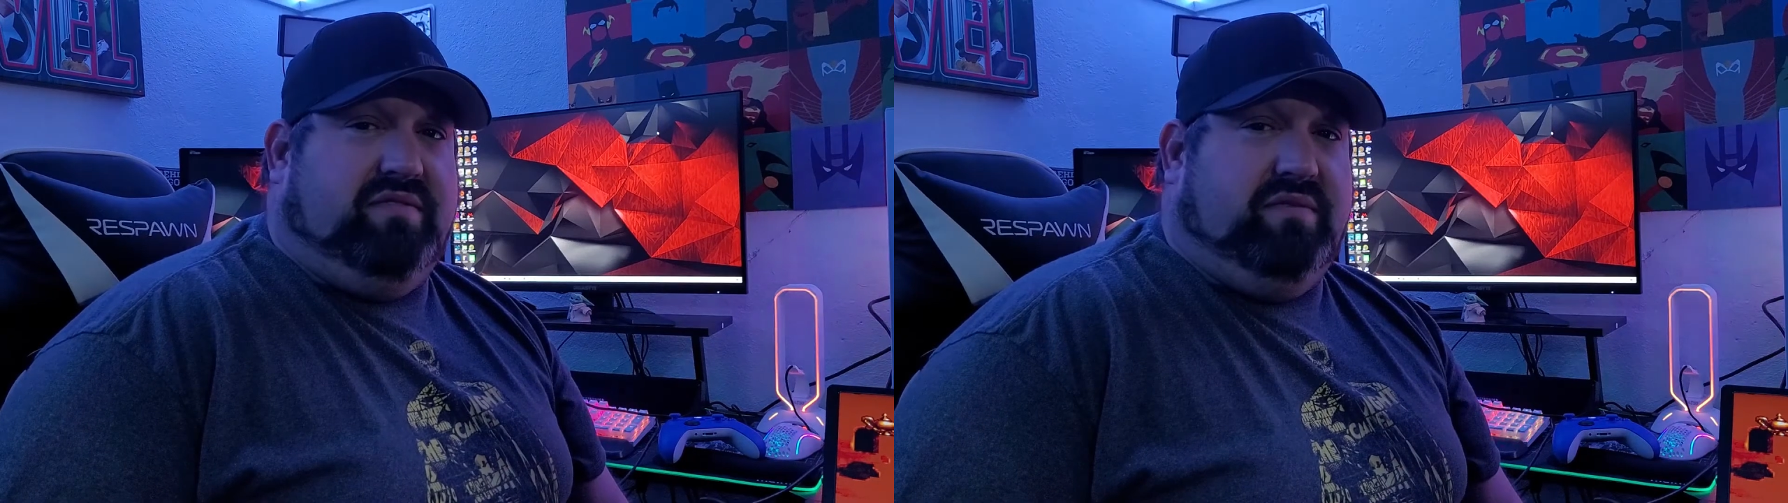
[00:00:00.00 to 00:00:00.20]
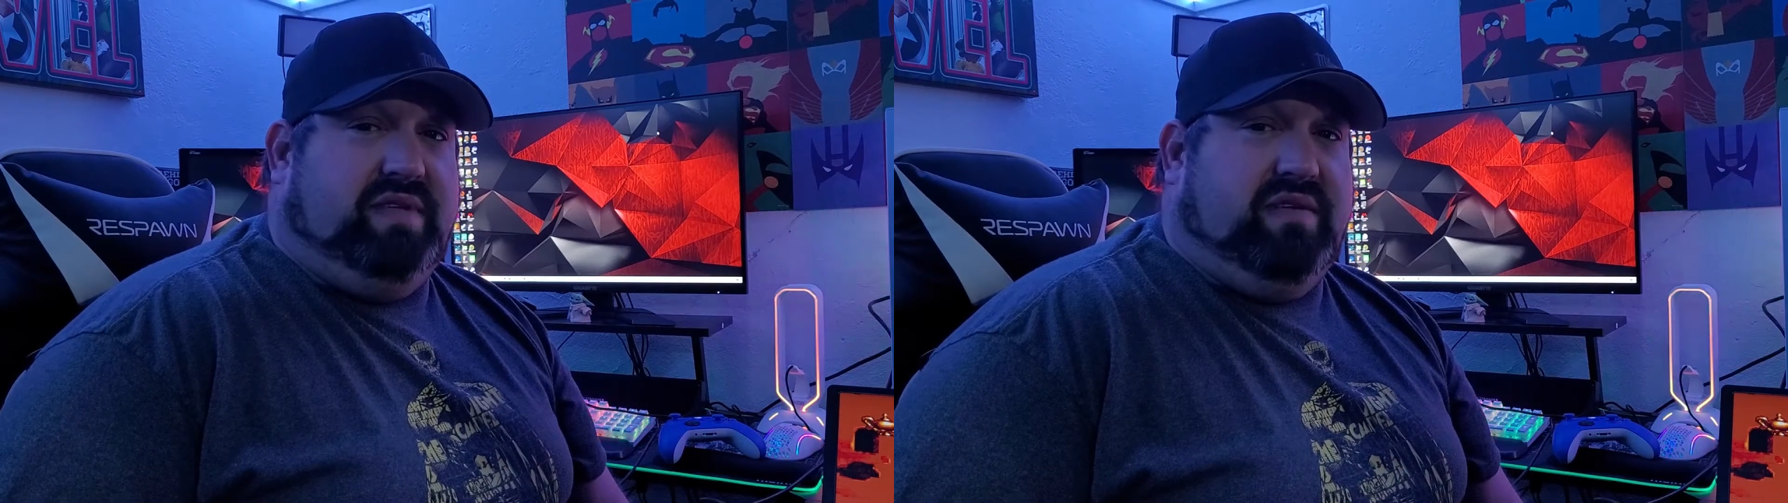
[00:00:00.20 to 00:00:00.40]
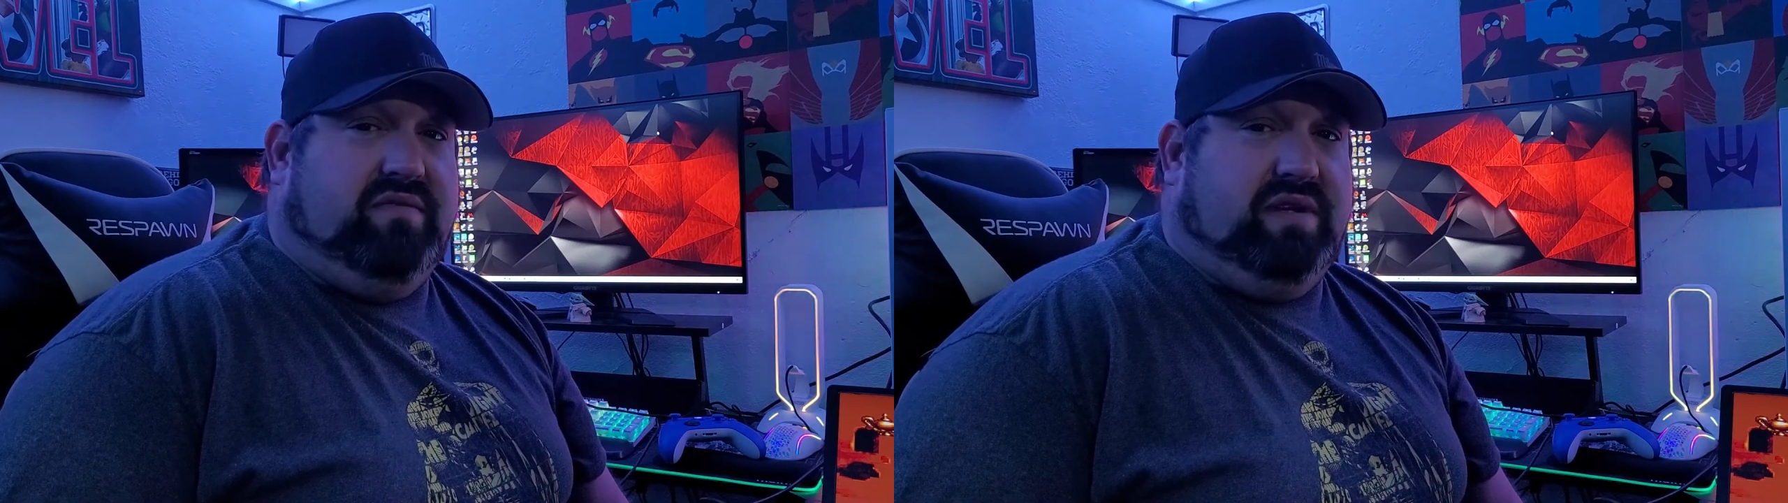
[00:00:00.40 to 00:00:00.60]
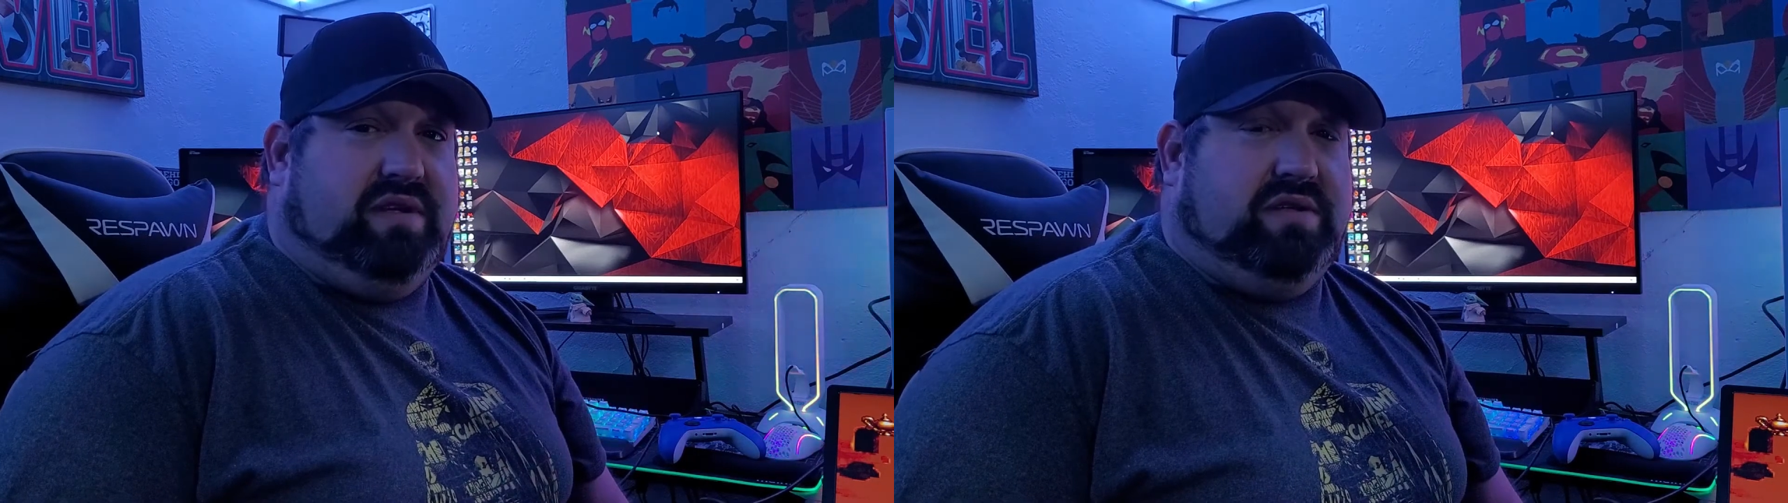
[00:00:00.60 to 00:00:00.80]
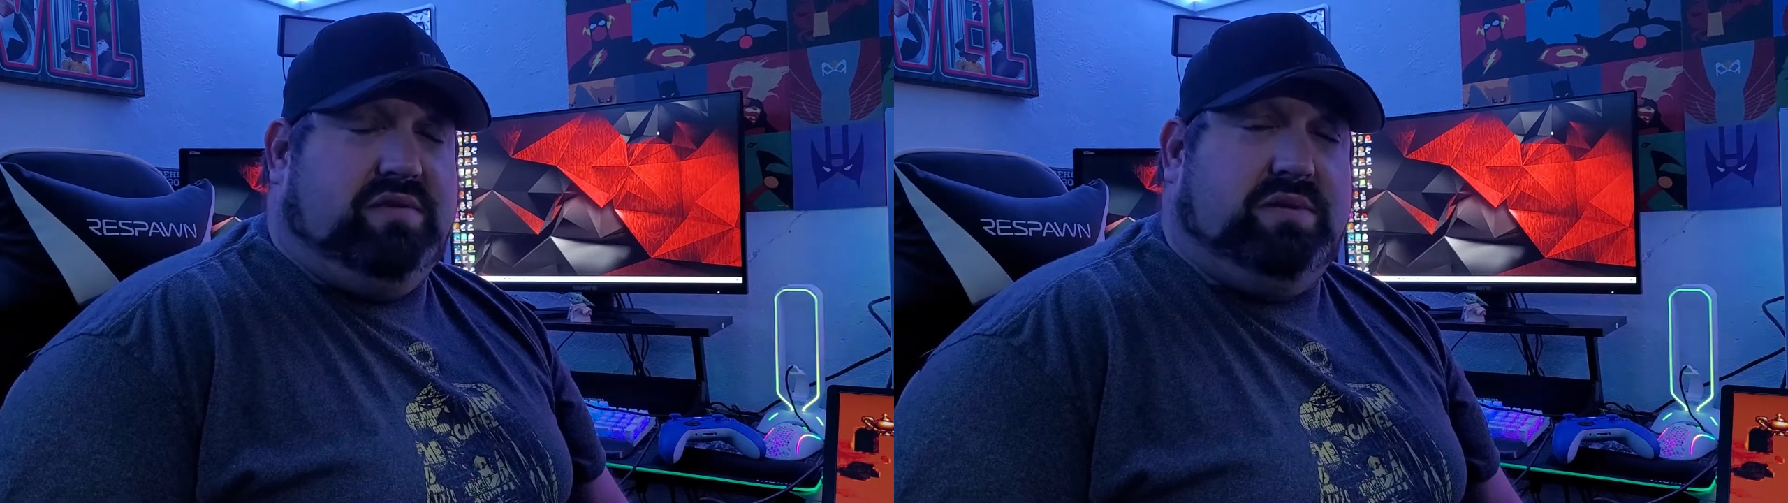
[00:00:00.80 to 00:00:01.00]
streams
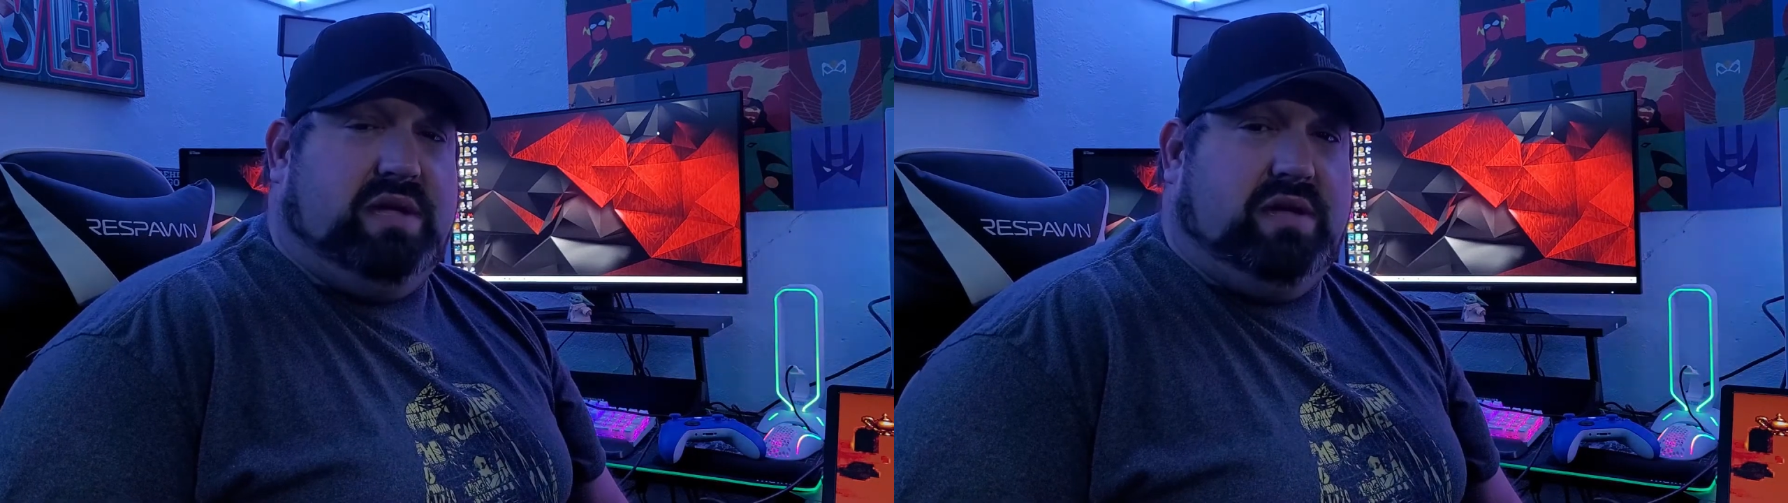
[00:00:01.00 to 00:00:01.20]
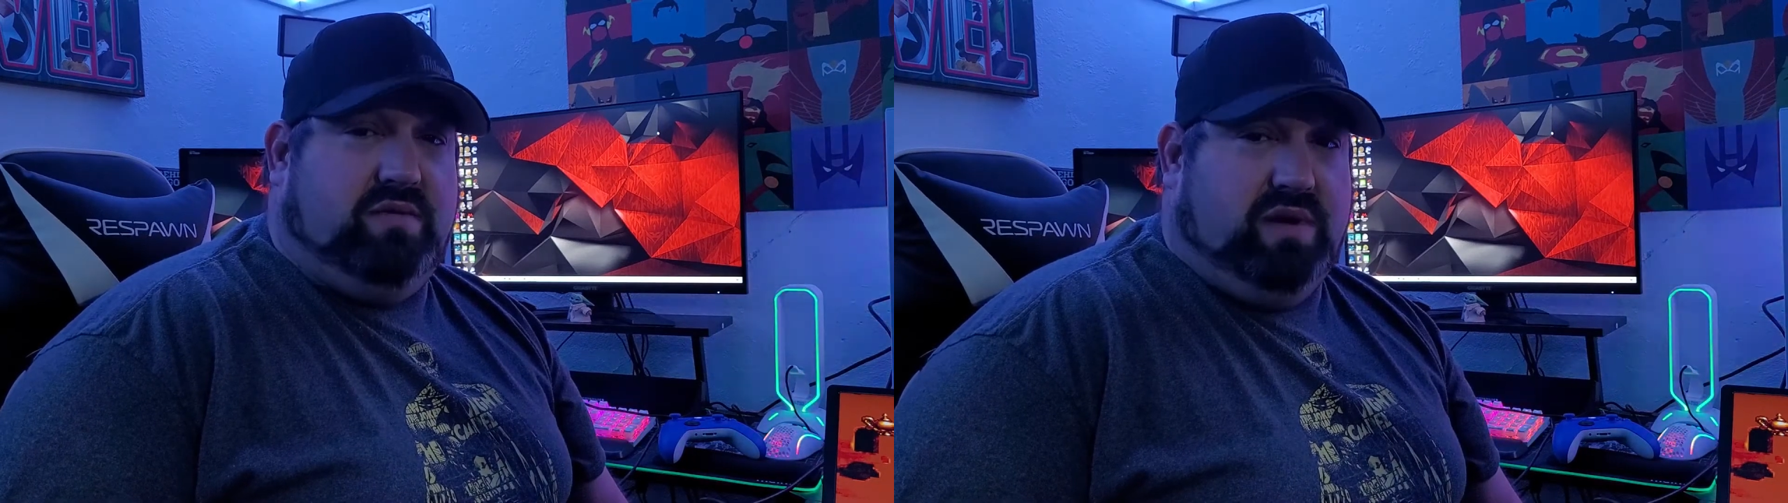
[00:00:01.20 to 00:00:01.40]
every Tuesday,